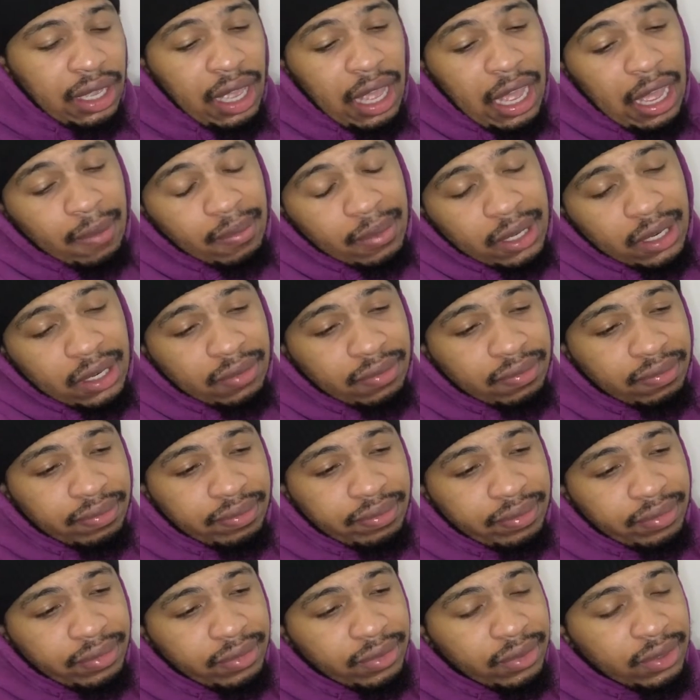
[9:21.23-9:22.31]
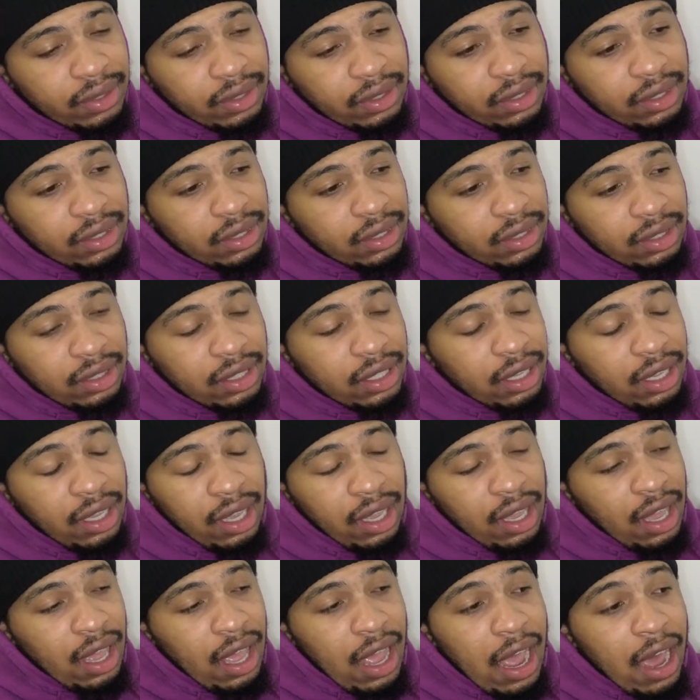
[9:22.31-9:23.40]
I mean,
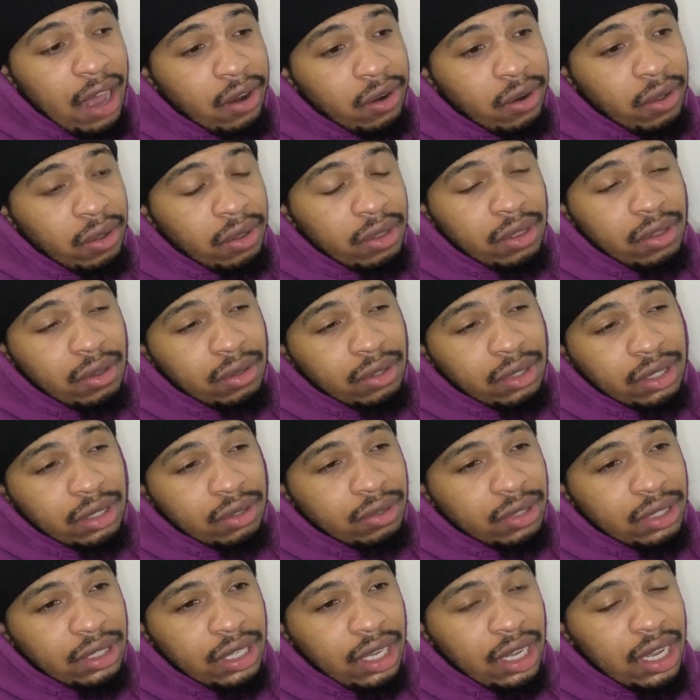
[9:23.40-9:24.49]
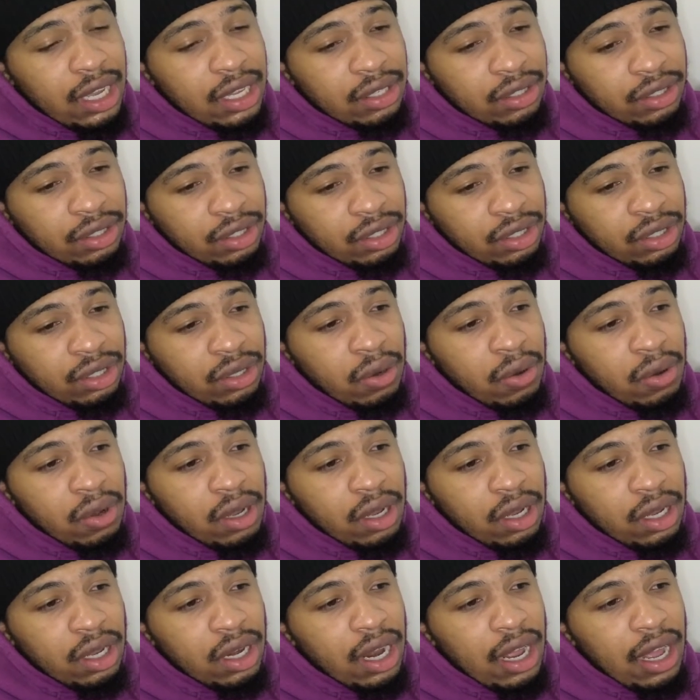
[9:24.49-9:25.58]
I don't know. Those 3 guys are just so
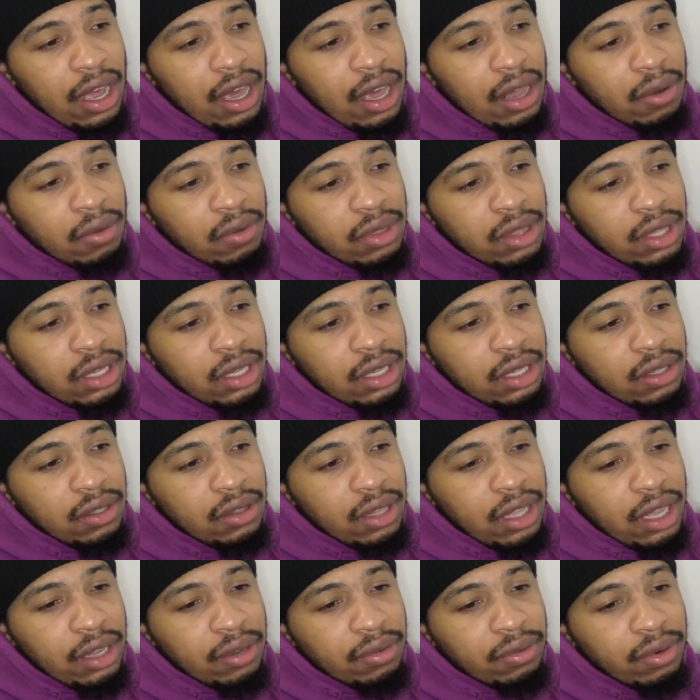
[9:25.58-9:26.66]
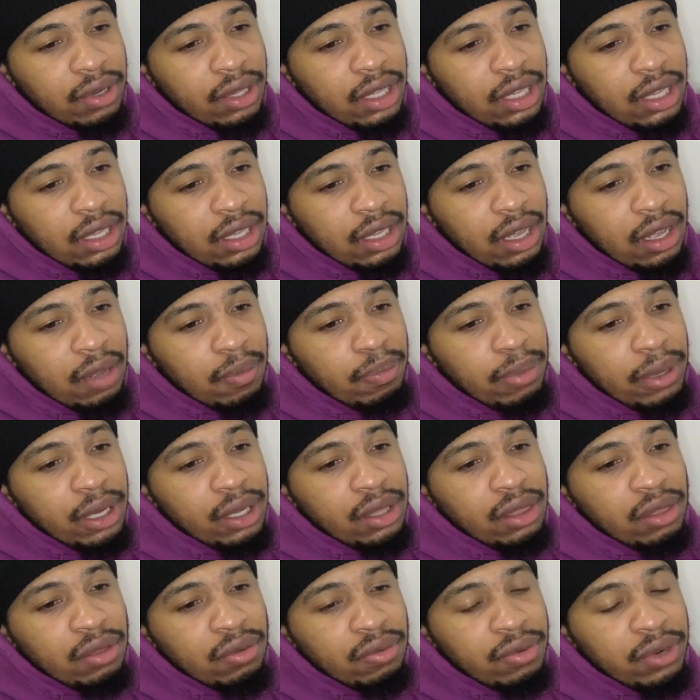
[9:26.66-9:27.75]
good. I don't think like really a
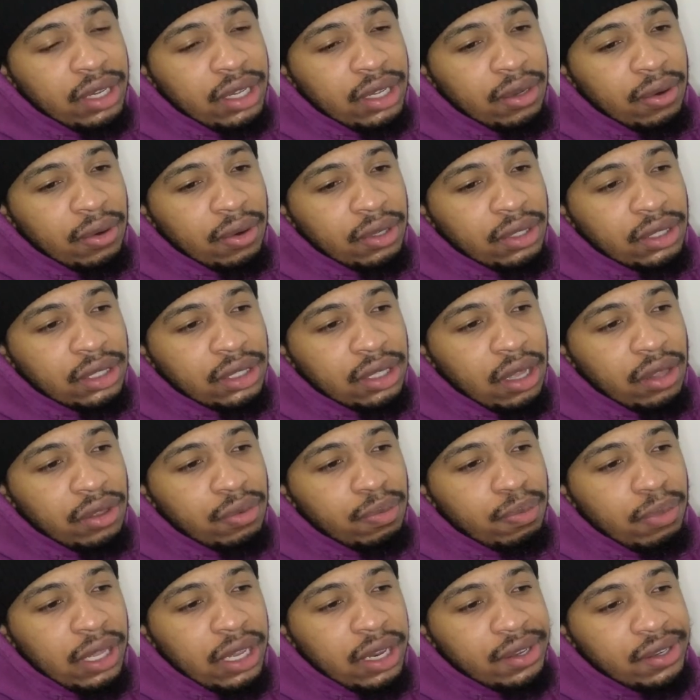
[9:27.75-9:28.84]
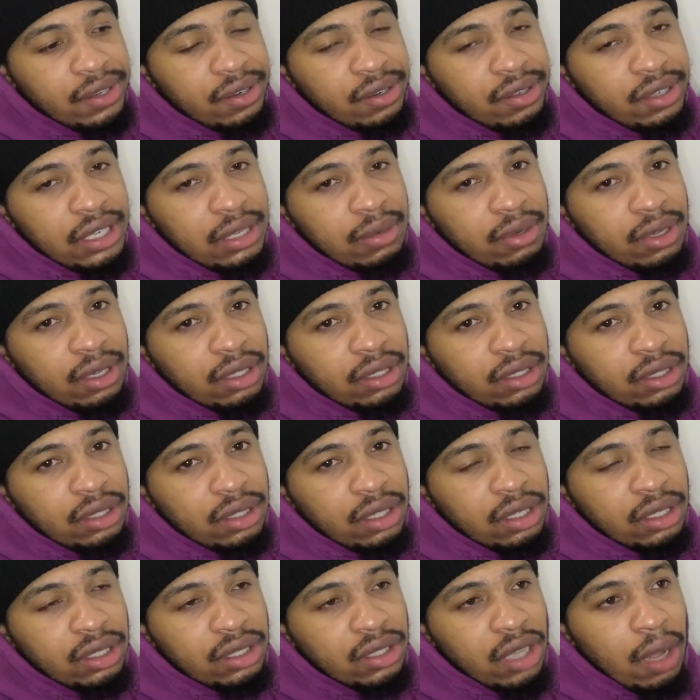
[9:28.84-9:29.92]
big 3 or just other players on the team
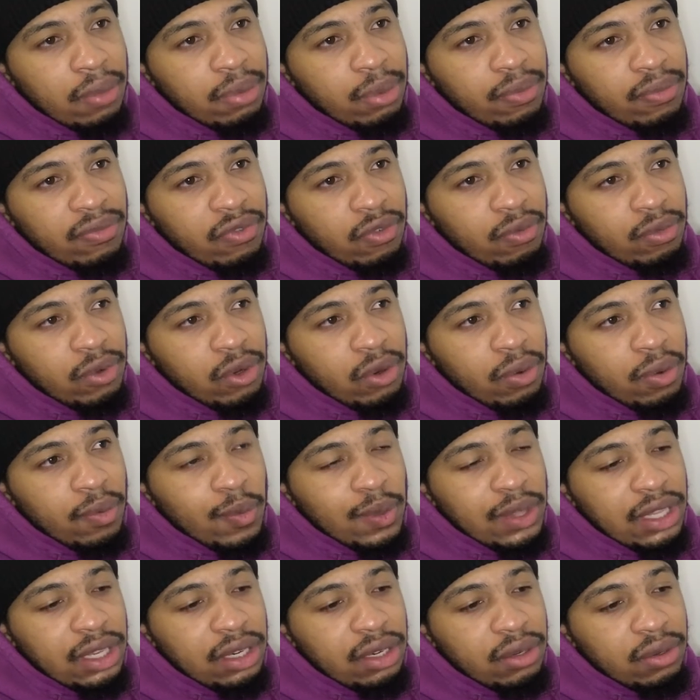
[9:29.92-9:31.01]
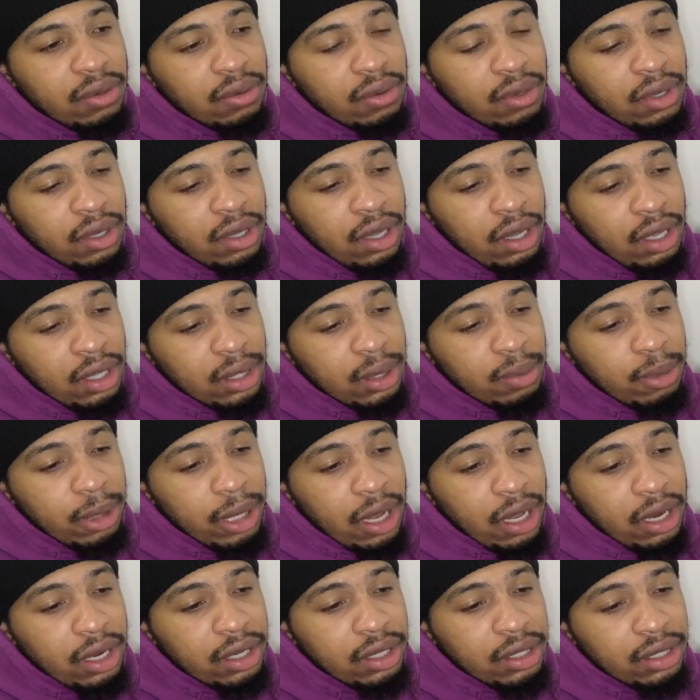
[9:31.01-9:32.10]
could stop them from doing what they do. To be
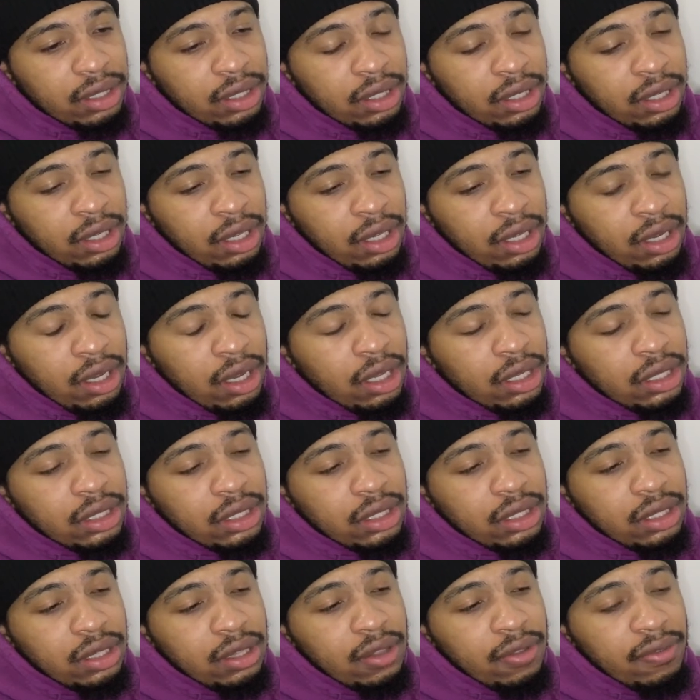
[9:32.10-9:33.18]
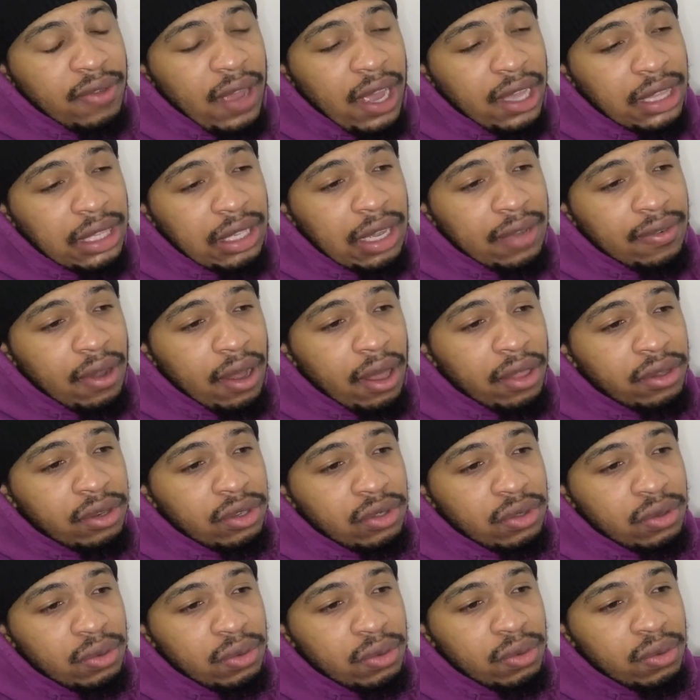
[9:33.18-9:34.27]
honest, because the fact that you have other
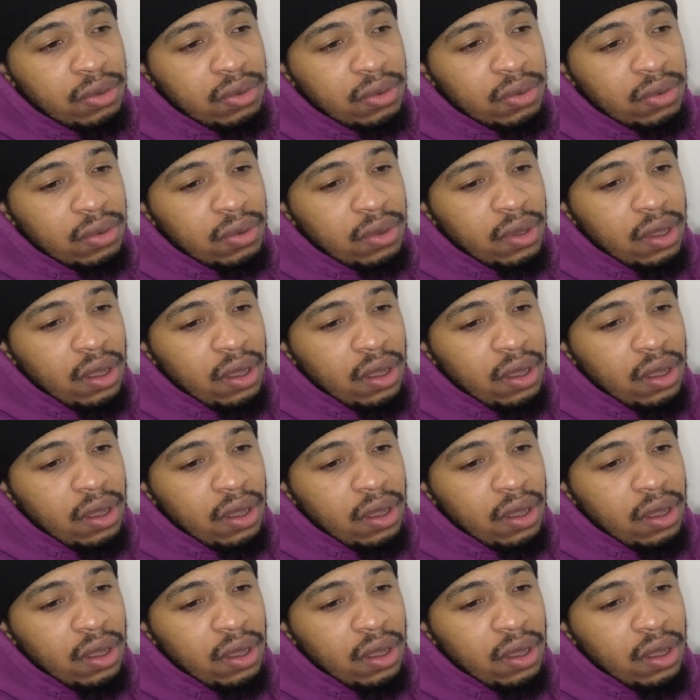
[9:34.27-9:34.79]
2.